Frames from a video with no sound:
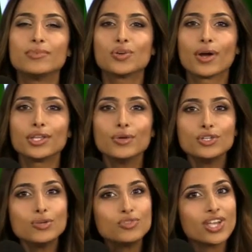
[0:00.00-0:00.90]
to our
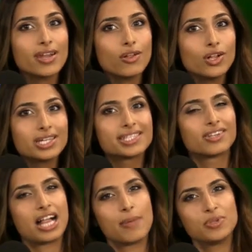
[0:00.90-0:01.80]
YouTube channel because it'll
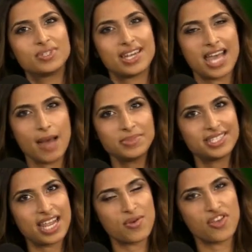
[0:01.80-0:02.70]
help you stay up to
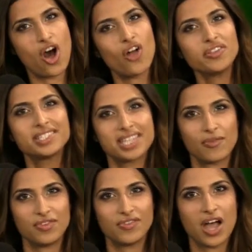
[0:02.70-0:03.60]
date with all the stuff
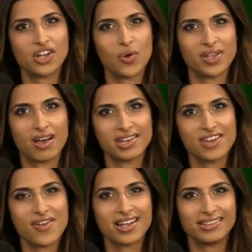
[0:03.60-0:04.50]
we've got going on here
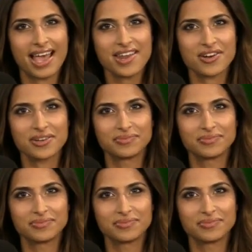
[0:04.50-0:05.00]
at Collider.